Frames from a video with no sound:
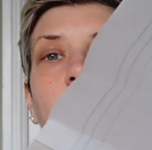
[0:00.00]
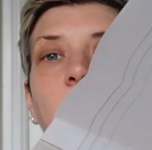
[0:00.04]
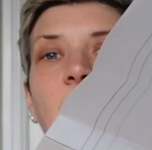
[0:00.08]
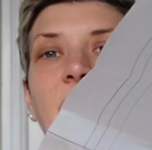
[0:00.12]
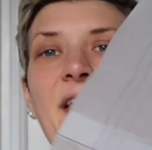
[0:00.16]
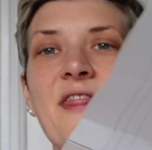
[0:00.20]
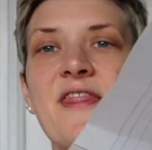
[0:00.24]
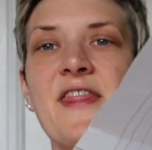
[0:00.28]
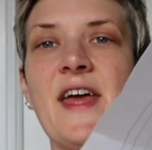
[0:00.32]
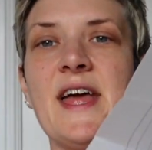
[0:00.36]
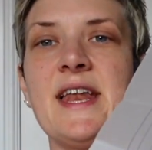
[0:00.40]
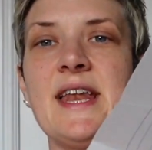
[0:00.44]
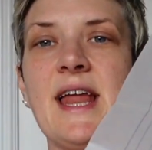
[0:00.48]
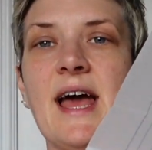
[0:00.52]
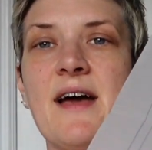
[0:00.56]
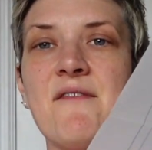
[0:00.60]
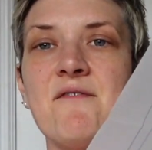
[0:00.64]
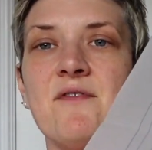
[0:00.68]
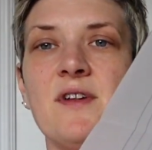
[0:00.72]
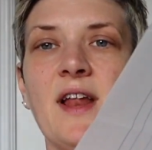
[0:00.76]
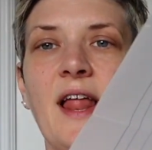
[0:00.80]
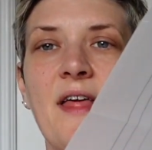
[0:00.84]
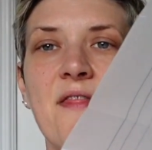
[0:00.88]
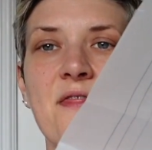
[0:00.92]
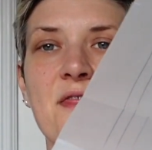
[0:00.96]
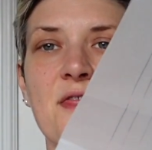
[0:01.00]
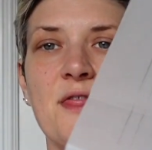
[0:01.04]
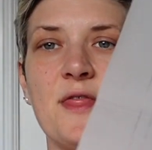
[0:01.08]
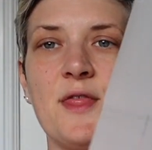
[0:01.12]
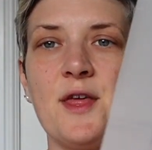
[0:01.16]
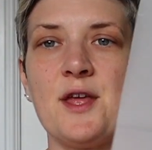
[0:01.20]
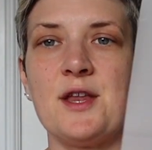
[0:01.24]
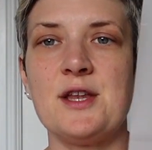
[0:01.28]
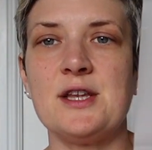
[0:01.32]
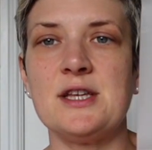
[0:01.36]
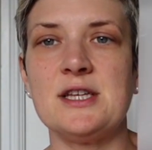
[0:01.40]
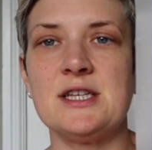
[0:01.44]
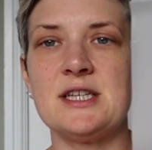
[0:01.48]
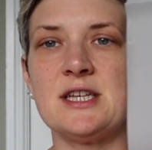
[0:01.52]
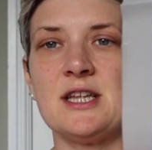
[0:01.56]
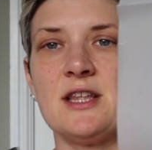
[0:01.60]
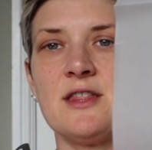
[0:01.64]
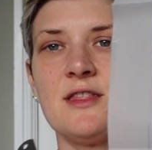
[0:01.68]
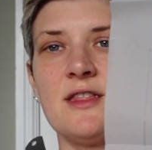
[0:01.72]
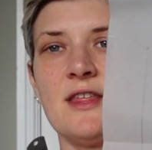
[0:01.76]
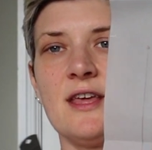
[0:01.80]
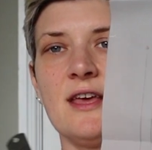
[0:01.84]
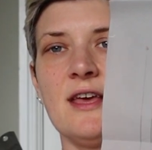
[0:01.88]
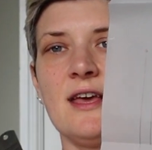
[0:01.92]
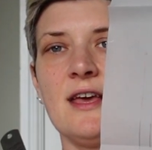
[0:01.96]
And then I've lengthened
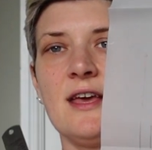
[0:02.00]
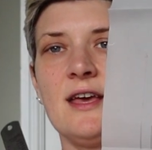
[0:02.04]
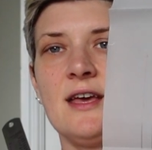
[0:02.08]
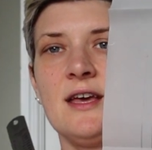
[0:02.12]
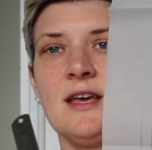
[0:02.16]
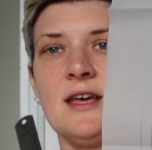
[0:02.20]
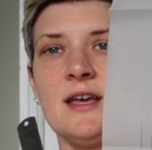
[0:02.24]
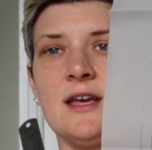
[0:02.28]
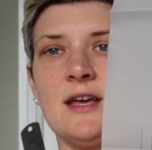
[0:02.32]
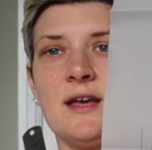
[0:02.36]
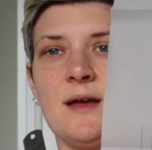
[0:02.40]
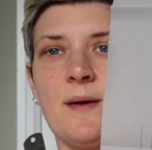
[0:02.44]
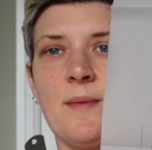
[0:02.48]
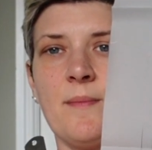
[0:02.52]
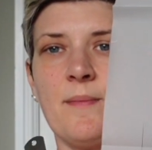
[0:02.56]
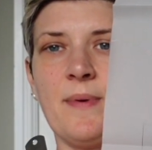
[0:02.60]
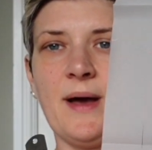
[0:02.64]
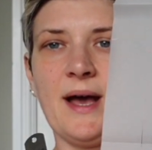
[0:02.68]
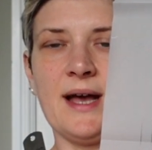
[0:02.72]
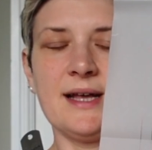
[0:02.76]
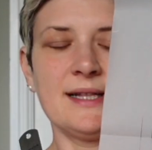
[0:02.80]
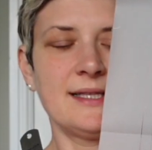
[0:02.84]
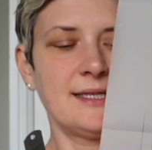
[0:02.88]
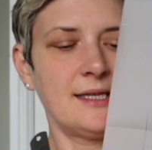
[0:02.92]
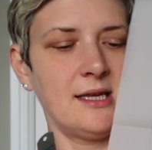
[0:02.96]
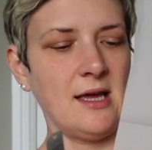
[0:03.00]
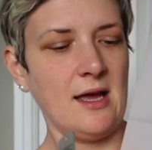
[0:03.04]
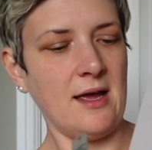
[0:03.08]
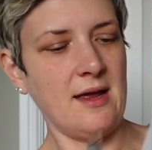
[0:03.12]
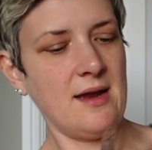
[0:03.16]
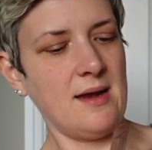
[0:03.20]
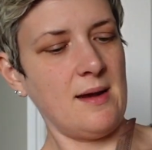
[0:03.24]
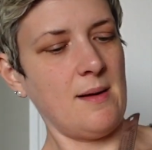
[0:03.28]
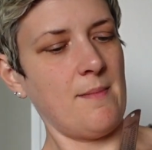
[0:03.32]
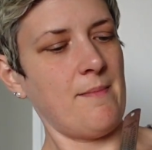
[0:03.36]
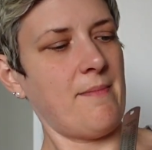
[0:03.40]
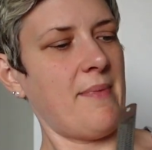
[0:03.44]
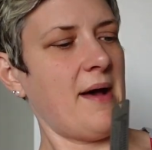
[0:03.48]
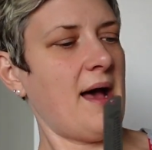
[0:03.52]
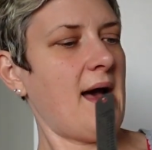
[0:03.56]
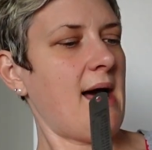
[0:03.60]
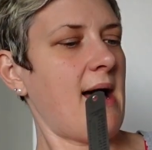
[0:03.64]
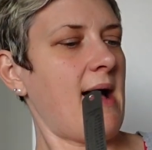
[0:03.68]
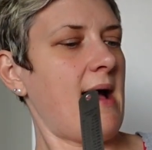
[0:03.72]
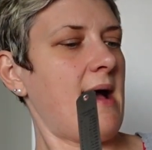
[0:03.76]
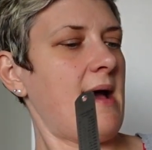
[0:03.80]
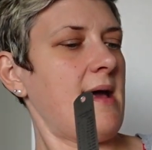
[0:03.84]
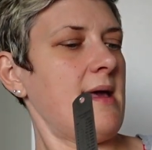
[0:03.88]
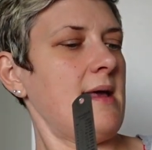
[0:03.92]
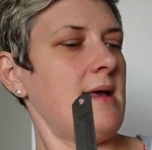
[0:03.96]
the pattern
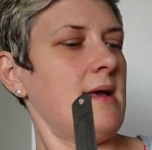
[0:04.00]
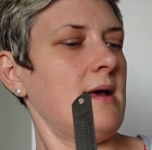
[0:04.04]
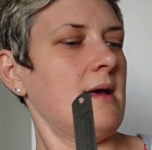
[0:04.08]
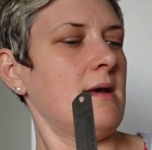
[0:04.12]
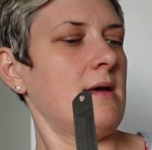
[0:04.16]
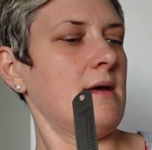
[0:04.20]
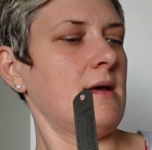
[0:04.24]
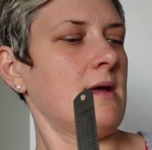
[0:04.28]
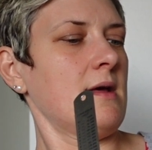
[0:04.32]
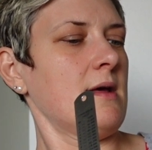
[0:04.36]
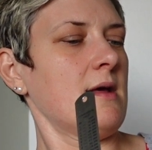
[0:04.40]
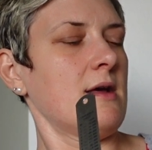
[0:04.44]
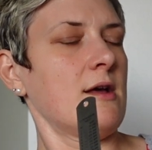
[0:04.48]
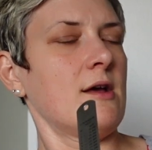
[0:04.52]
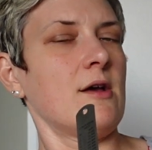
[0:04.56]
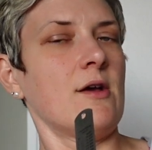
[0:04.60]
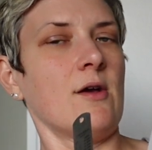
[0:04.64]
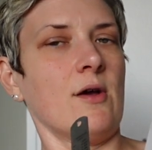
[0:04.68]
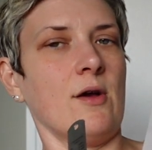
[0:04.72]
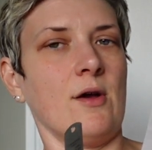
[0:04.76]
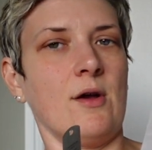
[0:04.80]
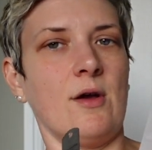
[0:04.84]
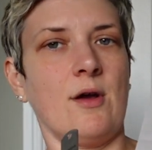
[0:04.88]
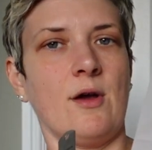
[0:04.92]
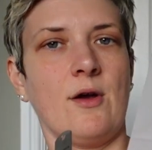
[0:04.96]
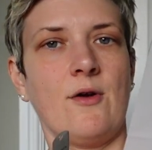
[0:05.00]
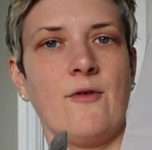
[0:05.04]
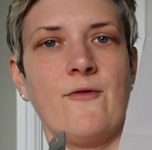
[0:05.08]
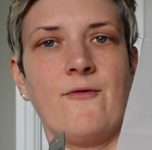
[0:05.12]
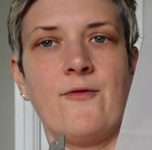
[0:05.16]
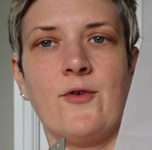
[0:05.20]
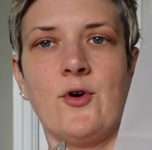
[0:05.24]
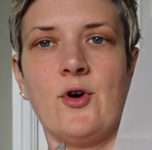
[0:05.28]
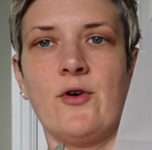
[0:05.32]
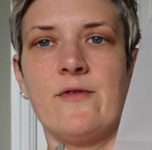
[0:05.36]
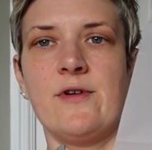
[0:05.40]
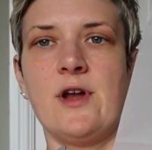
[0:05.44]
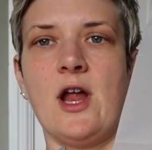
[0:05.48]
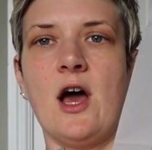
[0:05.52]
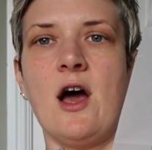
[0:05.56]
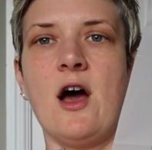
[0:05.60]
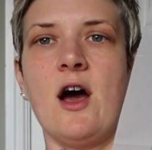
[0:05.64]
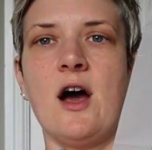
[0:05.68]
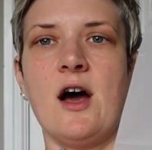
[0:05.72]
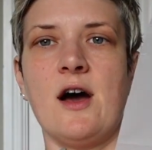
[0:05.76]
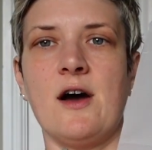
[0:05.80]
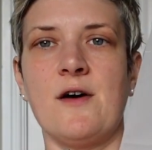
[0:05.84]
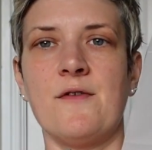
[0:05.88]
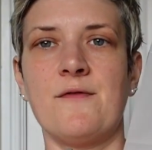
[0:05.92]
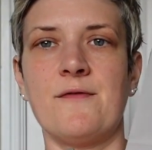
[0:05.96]
by
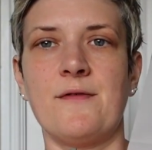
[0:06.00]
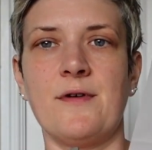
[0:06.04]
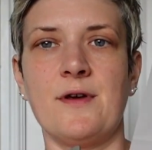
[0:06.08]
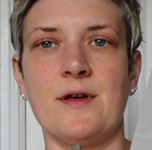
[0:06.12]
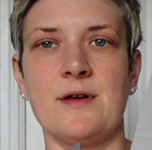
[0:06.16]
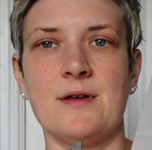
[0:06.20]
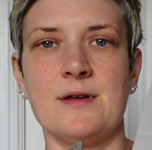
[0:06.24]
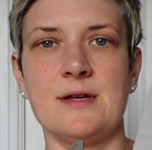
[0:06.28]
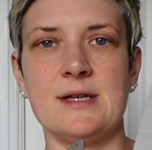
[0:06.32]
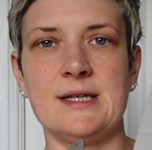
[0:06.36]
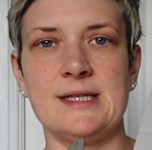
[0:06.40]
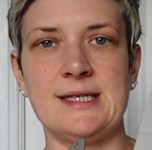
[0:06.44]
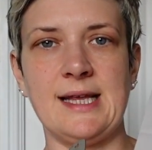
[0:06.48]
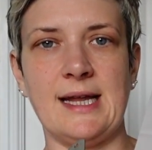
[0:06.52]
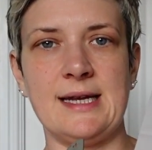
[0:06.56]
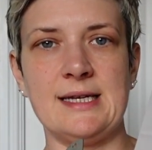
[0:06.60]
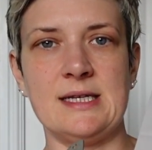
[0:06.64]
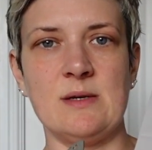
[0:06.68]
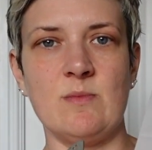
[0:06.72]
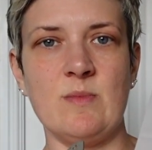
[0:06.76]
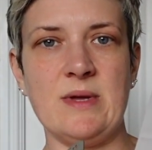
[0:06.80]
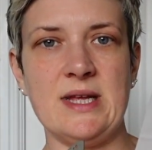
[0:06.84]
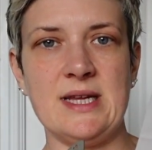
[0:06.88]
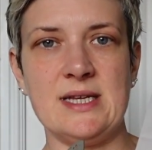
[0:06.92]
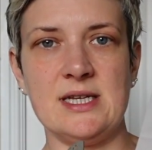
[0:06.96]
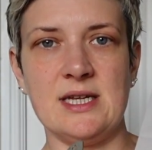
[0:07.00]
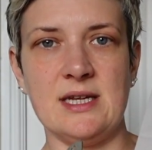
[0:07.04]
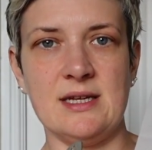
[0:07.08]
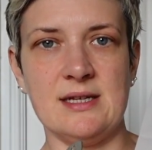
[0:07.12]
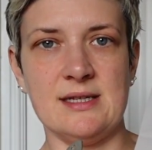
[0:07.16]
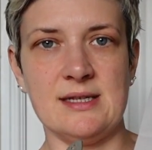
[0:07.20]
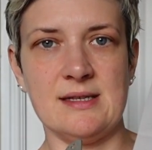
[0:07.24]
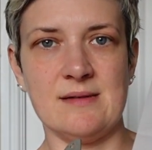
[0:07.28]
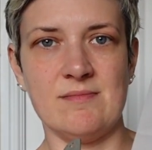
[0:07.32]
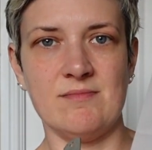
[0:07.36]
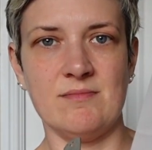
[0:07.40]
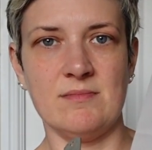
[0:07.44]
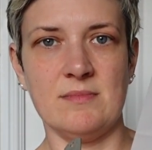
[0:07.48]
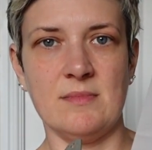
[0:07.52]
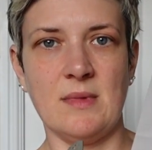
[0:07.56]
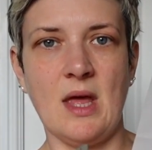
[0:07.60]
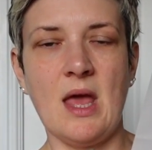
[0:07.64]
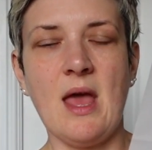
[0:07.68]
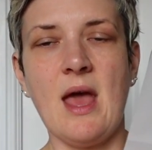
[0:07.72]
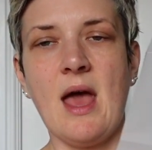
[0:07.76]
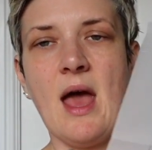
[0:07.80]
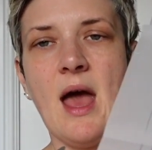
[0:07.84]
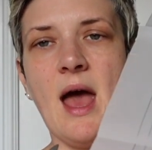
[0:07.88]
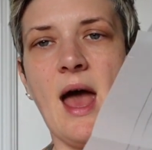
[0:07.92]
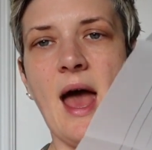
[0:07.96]
4.5 centimetres.
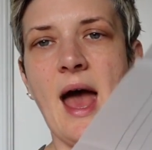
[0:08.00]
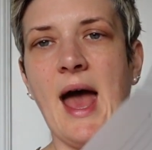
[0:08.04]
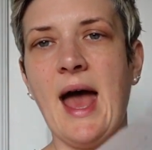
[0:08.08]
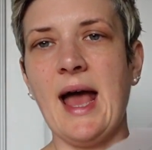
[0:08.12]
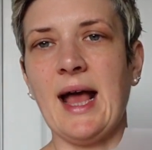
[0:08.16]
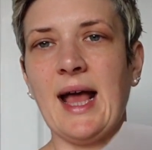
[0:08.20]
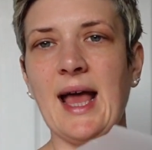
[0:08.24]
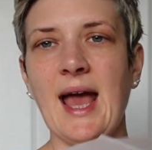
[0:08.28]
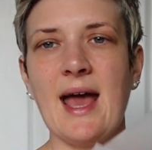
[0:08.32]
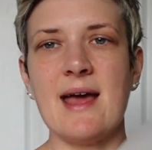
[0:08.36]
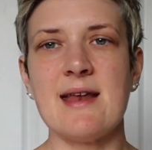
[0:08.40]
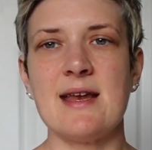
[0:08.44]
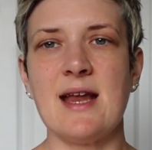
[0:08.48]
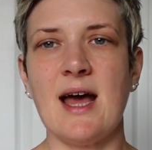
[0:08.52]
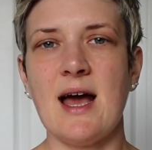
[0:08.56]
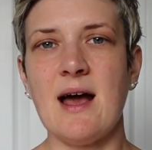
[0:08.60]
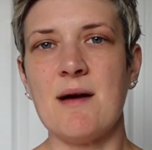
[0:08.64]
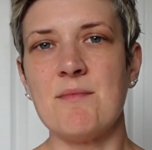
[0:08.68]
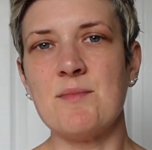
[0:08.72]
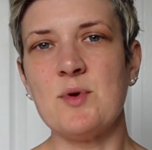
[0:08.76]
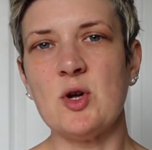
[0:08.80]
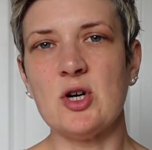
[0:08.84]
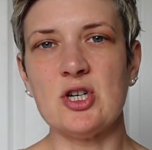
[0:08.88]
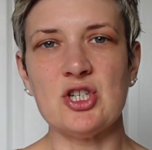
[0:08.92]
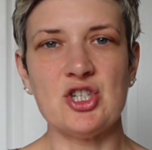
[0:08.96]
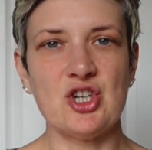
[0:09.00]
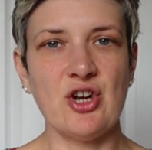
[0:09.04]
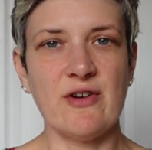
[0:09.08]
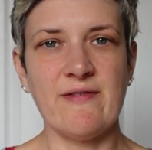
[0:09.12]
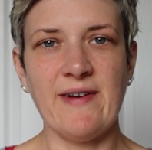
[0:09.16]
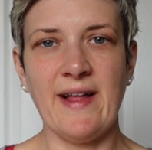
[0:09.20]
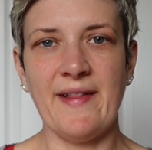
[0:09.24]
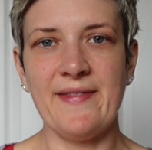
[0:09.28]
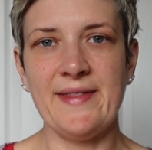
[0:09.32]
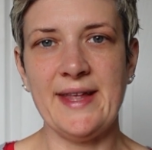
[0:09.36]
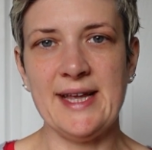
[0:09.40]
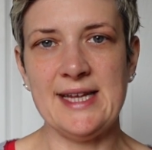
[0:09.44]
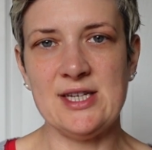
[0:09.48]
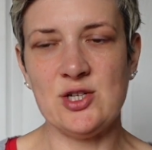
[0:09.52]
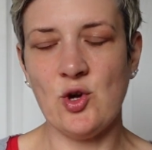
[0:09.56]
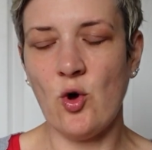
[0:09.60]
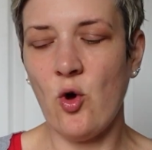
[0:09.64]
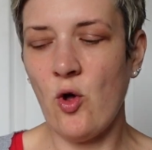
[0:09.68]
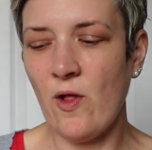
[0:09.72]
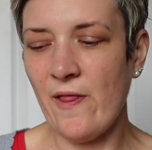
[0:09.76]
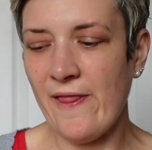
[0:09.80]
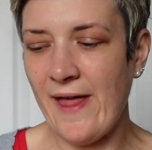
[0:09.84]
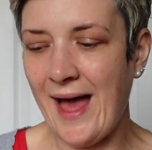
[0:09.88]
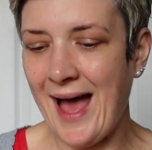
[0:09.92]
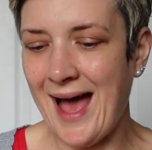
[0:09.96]
Again, I'm not sure I'll need
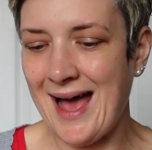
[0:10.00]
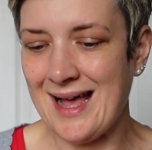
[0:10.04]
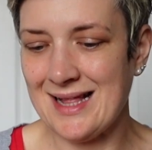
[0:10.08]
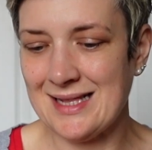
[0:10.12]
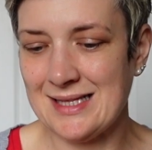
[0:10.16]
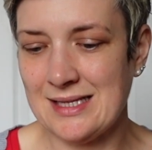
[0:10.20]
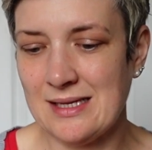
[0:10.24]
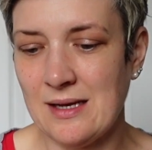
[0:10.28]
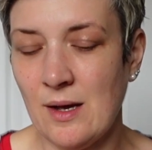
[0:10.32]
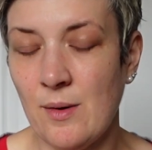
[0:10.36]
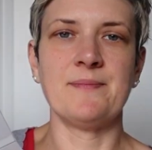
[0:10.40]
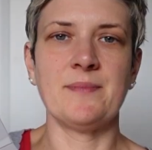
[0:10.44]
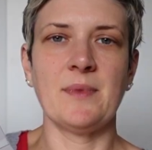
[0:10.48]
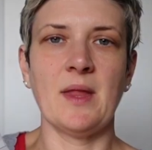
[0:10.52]
all that.